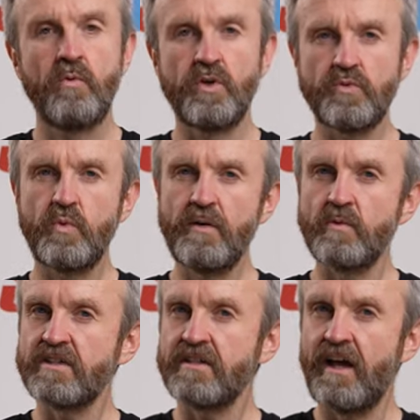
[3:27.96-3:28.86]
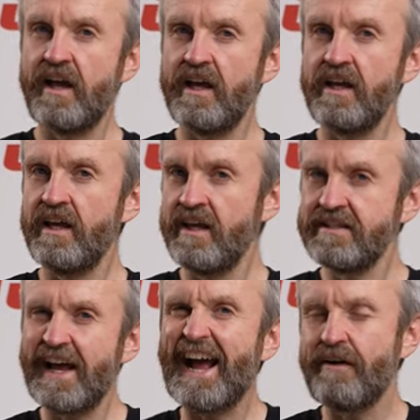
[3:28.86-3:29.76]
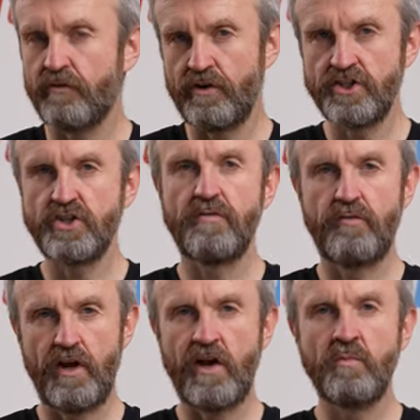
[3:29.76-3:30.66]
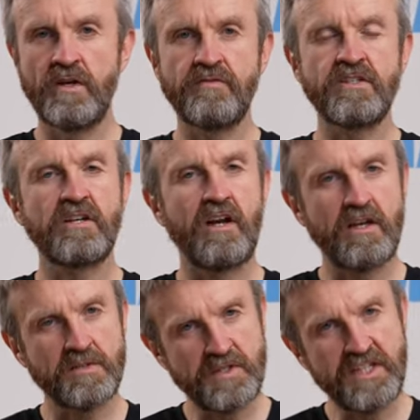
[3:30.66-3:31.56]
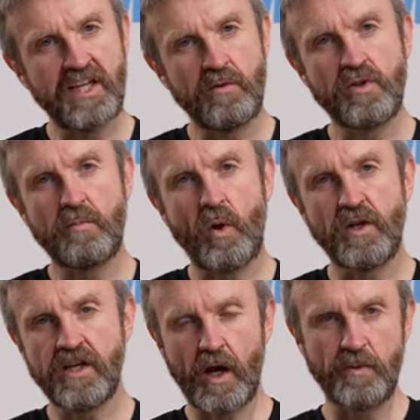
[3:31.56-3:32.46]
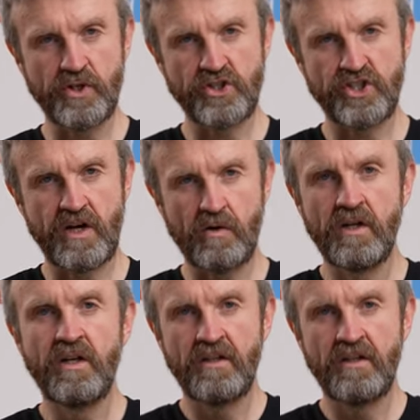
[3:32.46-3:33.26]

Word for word: which we would say is average for a helmet of this class, particularly with a polycarbonate shell.